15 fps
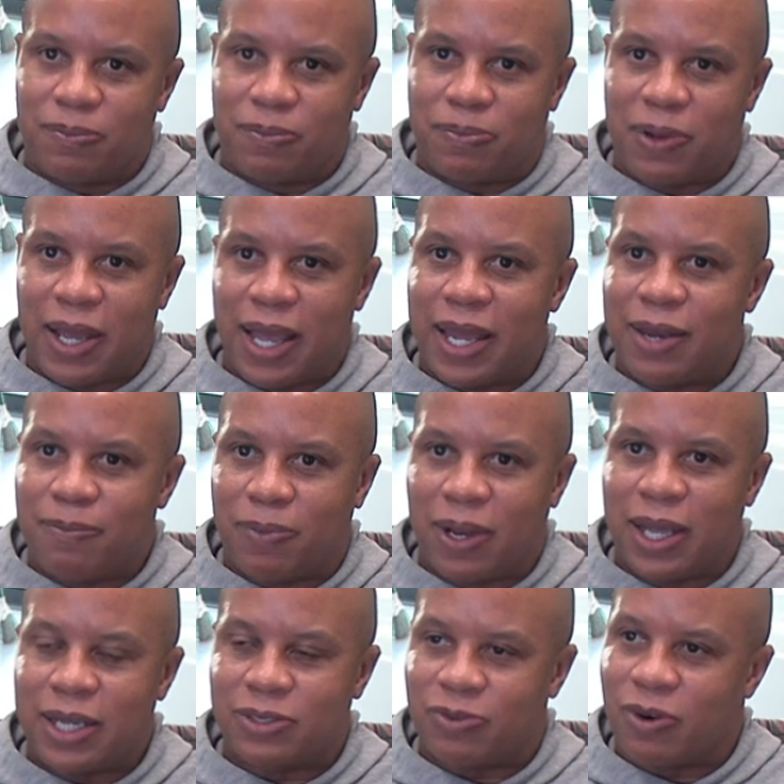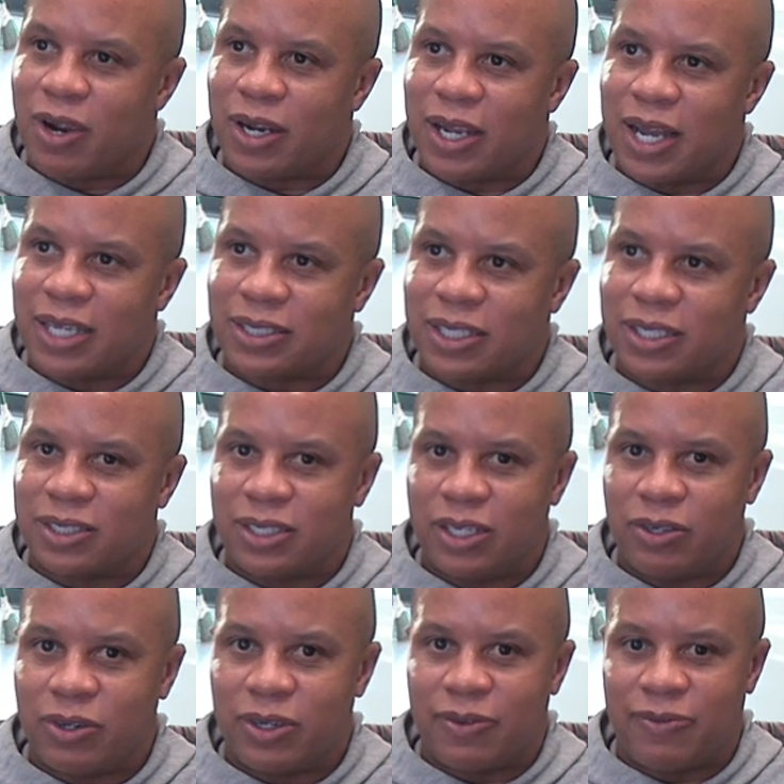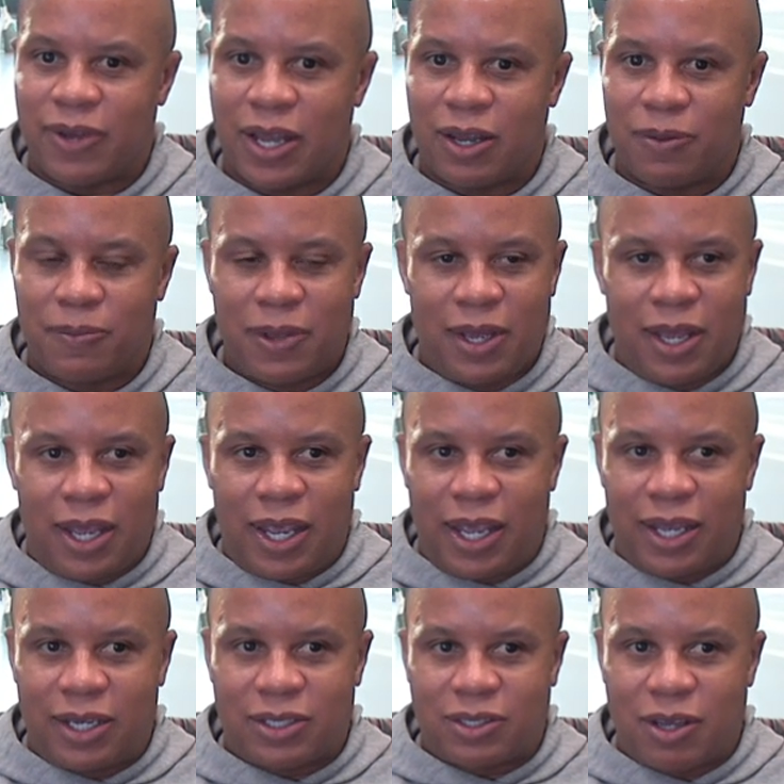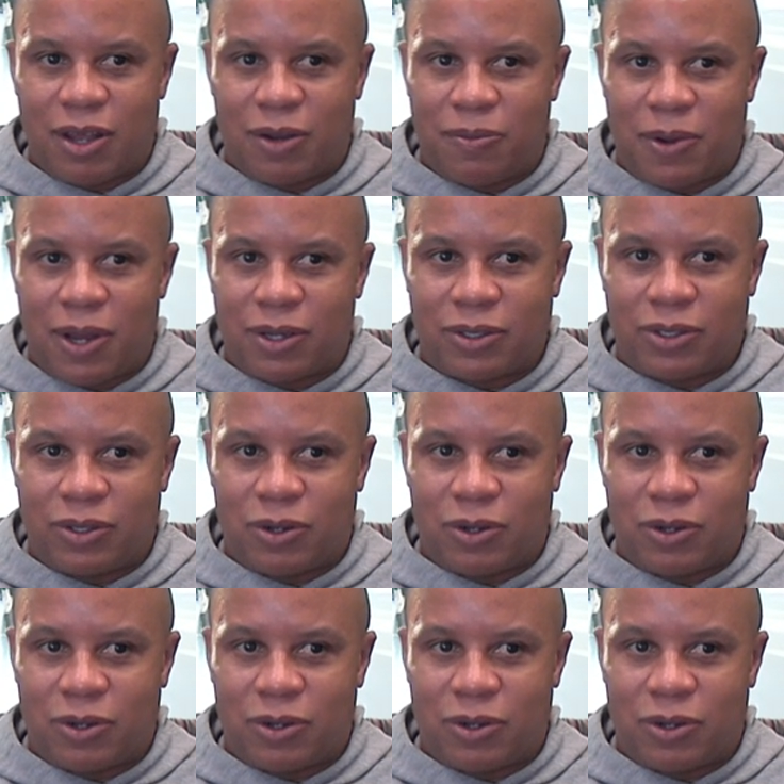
plan in place for our guys to continue to develop. And it's all about,